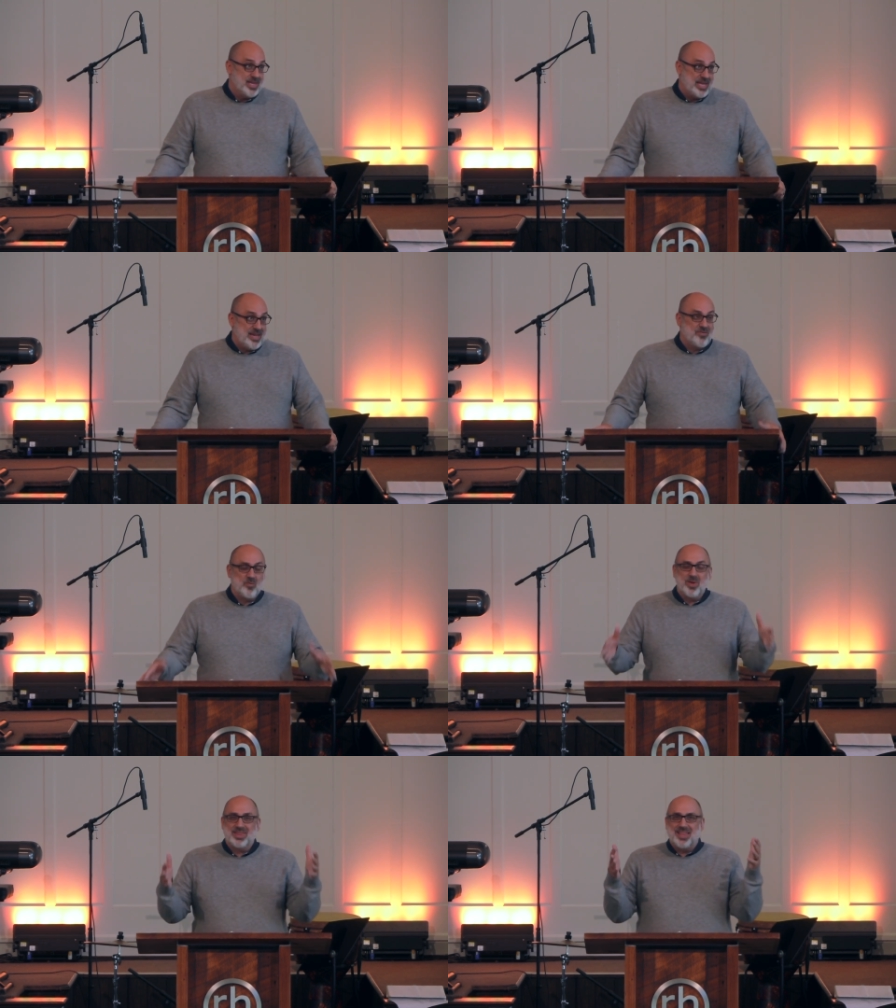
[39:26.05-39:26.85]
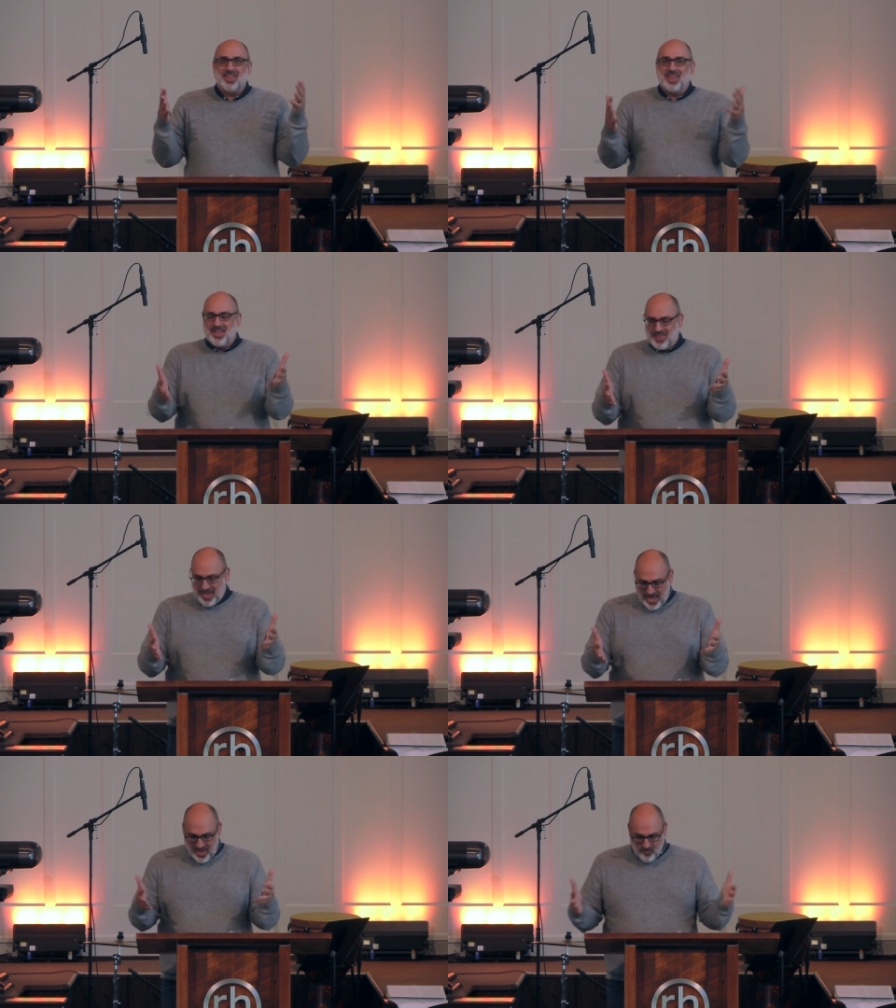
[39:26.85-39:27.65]
even what they think they
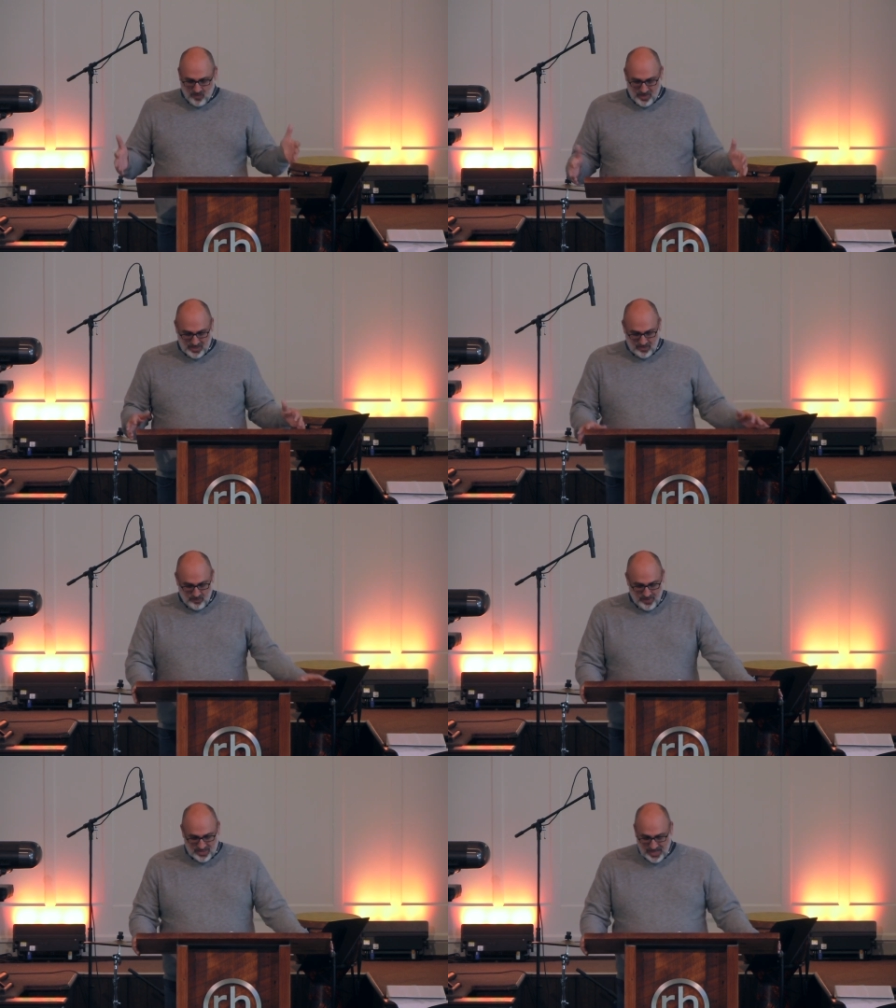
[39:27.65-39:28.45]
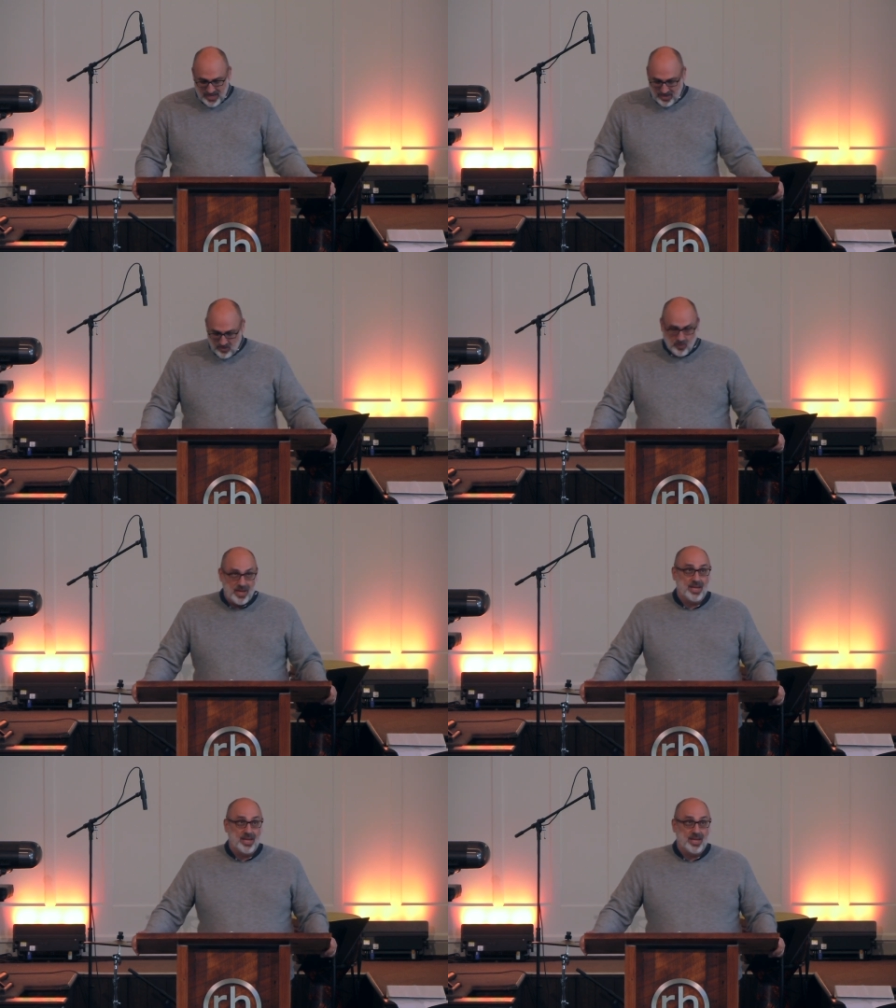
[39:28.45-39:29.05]
have will be, be taken away.